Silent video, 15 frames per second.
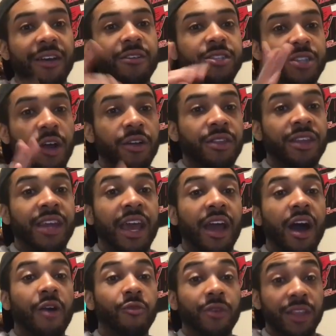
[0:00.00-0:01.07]
Start the day
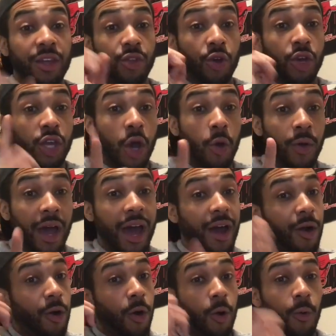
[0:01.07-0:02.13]
off with either yoga
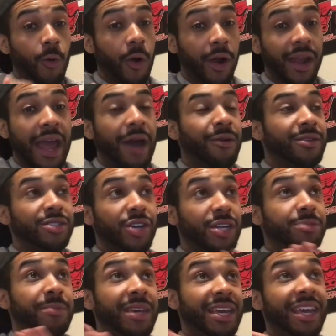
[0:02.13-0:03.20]
or workout. And
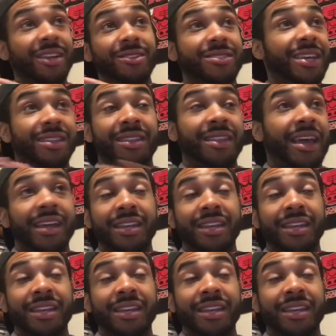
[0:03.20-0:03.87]
trust me, it'll set the day.